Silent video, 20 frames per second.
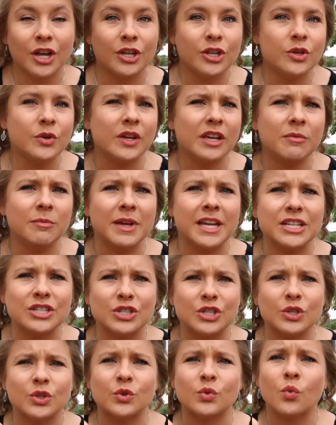You commit
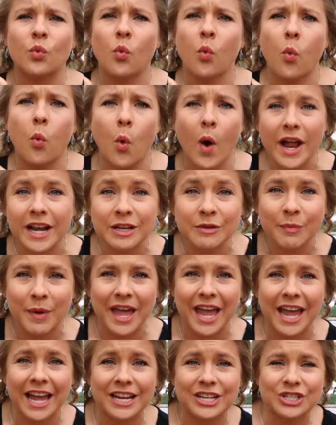to 1
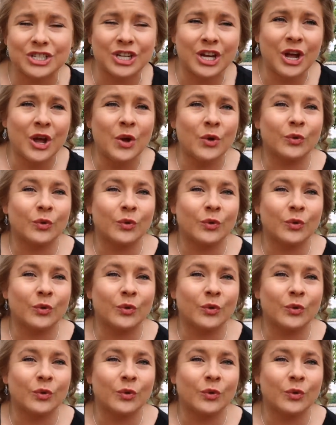page,